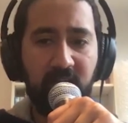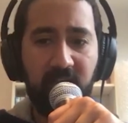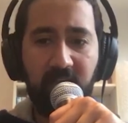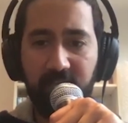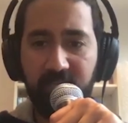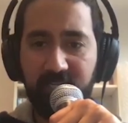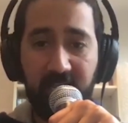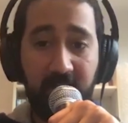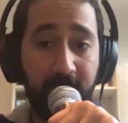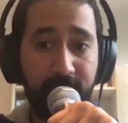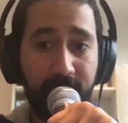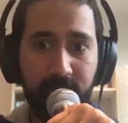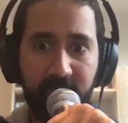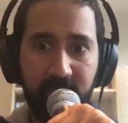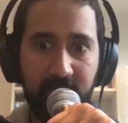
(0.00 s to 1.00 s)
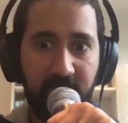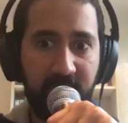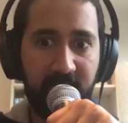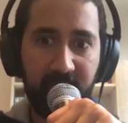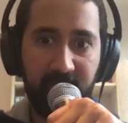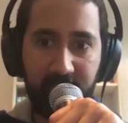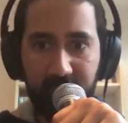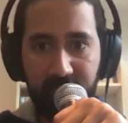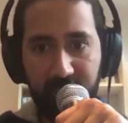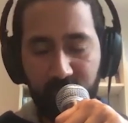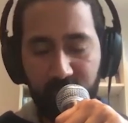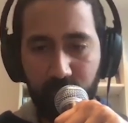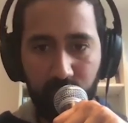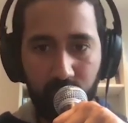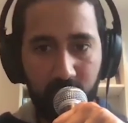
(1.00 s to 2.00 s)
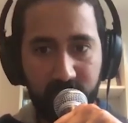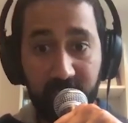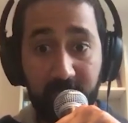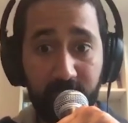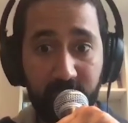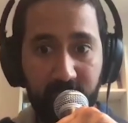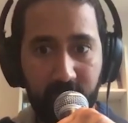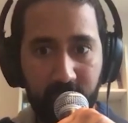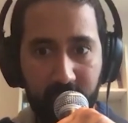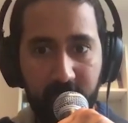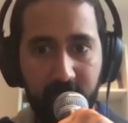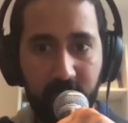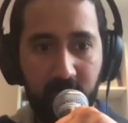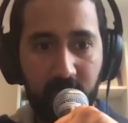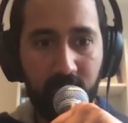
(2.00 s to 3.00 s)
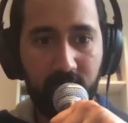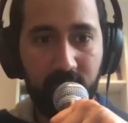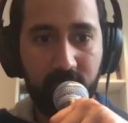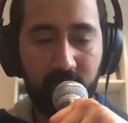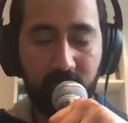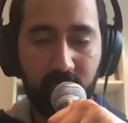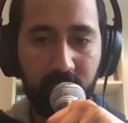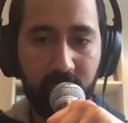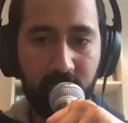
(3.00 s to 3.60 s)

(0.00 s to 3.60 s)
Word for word: has helped me like engage with what's happening right now, you know, mm.